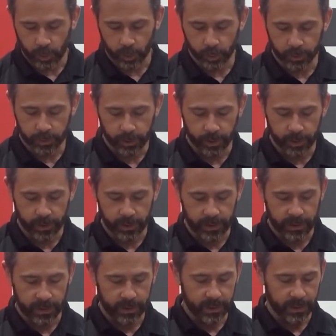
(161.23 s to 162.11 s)
Tools you're
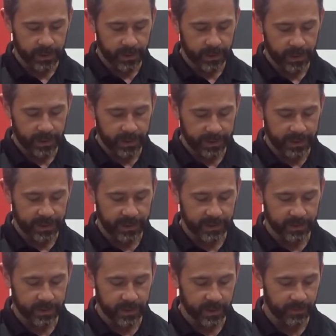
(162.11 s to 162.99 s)
going to need: a
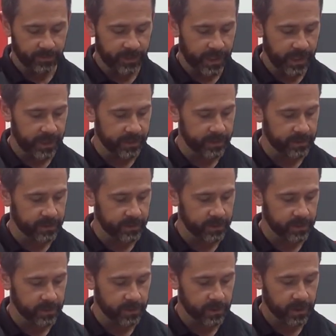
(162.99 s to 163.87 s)
key to the
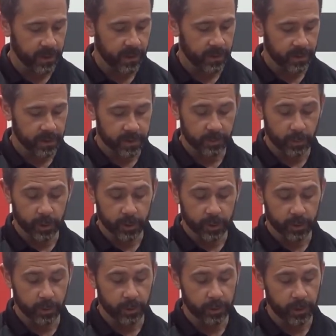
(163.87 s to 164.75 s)
device, the
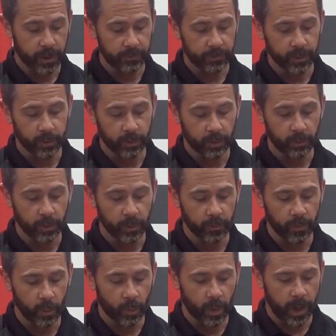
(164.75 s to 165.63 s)
small screwdriver to
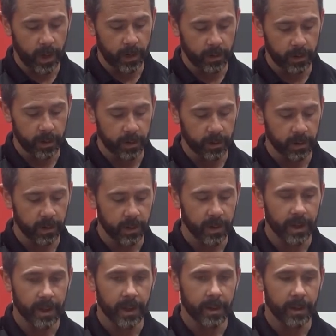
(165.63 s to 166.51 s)
remove the wiring,
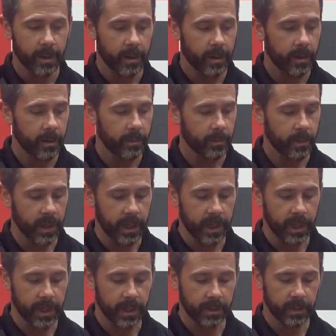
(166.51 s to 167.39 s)

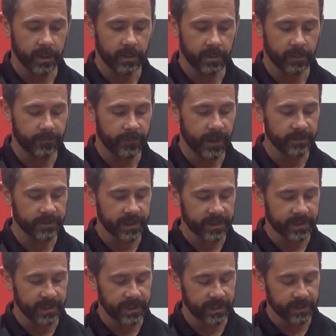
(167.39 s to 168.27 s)
and either a
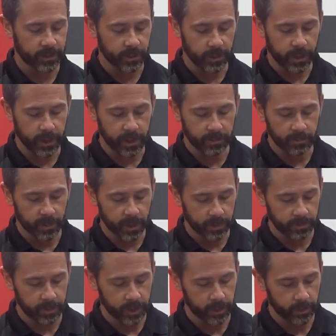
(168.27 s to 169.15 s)
5/16 or an
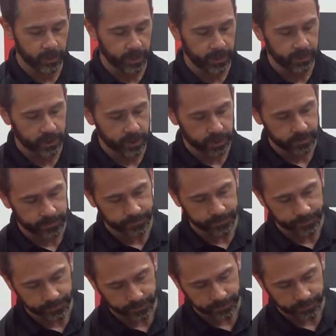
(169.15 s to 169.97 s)
8mm wrench.